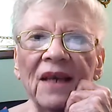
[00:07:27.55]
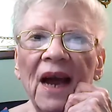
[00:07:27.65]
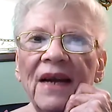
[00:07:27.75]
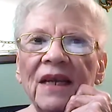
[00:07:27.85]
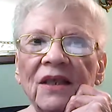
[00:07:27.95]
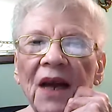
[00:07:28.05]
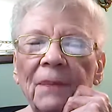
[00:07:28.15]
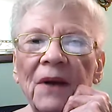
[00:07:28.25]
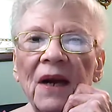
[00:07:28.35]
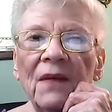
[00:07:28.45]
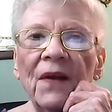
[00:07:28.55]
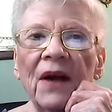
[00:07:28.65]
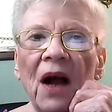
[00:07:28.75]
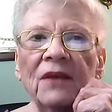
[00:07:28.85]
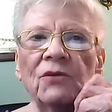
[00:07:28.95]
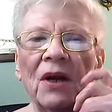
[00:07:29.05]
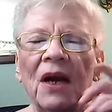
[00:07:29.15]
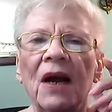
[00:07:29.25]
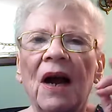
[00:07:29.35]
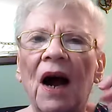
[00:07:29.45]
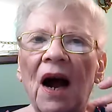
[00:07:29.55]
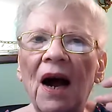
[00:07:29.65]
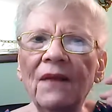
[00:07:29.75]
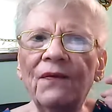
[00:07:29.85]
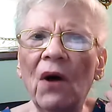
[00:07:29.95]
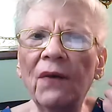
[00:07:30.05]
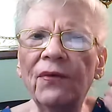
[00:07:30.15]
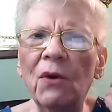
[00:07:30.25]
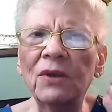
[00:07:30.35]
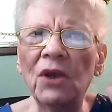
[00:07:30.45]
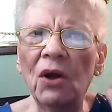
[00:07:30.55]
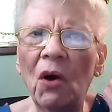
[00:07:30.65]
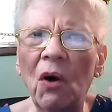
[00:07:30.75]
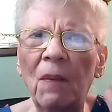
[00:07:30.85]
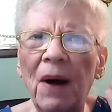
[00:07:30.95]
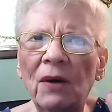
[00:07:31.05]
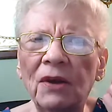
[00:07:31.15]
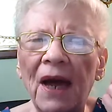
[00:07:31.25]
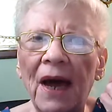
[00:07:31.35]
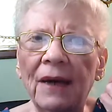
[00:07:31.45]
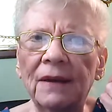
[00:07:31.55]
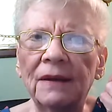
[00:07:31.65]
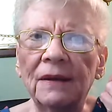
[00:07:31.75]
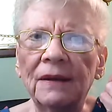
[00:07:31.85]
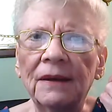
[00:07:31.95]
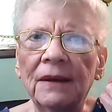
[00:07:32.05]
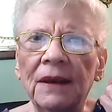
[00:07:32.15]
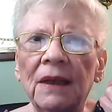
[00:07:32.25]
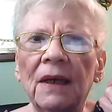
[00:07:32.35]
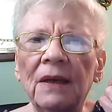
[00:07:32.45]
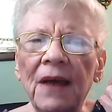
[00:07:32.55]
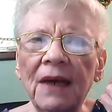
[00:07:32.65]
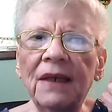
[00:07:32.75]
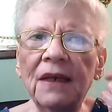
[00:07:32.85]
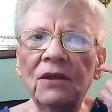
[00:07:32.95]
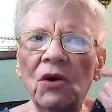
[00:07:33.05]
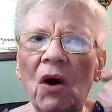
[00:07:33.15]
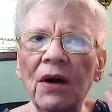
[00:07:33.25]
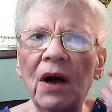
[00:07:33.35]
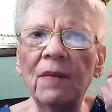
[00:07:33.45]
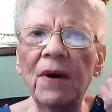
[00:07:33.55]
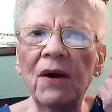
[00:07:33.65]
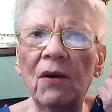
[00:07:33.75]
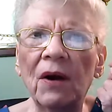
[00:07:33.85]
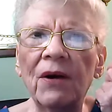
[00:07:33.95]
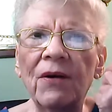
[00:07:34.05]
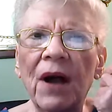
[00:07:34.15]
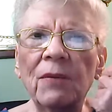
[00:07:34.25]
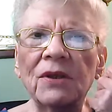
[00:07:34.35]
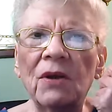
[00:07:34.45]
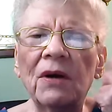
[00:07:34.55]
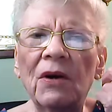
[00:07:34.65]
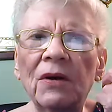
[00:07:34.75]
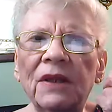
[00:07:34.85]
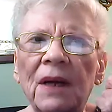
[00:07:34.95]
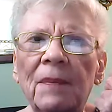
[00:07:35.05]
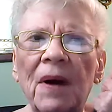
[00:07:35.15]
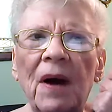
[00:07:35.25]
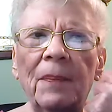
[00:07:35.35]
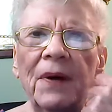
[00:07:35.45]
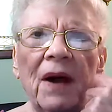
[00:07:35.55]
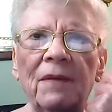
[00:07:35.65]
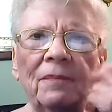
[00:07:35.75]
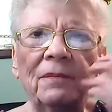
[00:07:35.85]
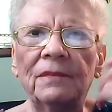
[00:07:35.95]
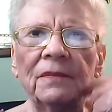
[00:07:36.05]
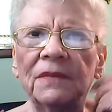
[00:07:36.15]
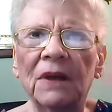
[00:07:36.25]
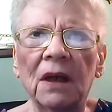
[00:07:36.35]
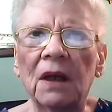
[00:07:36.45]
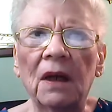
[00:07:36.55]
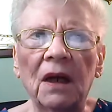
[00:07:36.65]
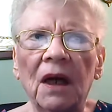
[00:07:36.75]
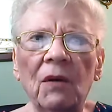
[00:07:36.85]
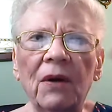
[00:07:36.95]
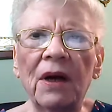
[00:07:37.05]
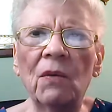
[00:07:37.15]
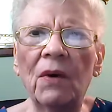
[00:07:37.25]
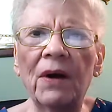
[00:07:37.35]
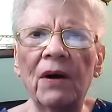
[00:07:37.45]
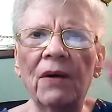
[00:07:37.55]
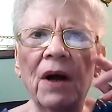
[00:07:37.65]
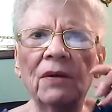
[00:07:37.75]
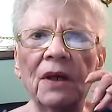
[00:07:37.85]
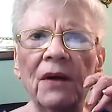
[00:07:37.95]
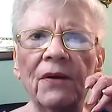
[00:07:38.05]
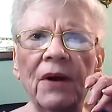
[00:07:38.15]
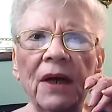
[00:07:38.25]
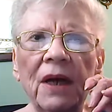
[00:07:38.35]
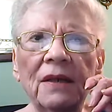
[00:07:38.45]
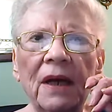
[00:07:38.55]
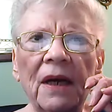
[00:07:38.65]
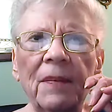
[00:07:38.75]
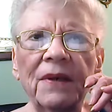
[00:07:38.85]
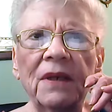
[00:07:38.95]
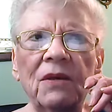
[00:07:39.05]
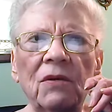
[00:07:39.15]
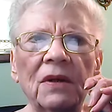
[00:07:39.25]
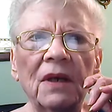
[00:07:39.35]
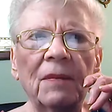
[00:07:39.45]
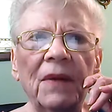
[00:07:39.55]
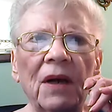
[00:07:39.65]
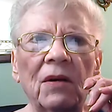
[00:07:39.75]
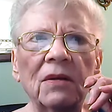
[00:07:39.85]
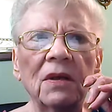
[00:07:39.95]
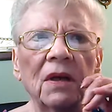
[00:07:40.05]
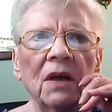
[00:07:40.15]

can accept in the country. I thought there was a law about that. That did dawn on me earlier, and I was going to look something up, and it went in one ear and out the other, I guess. I got busy doing something else.